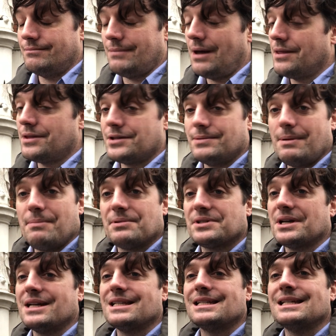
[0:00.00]
month to be
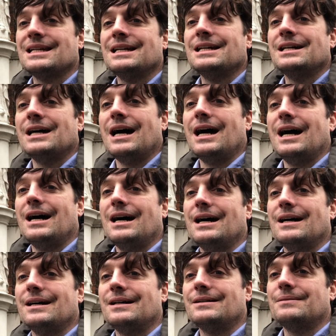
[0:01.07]
precise, uh,
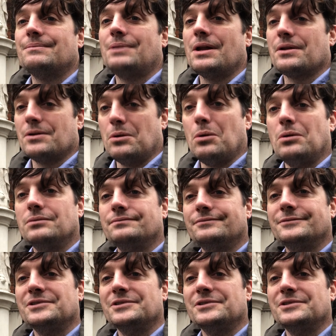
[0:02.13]
her brother-in-law,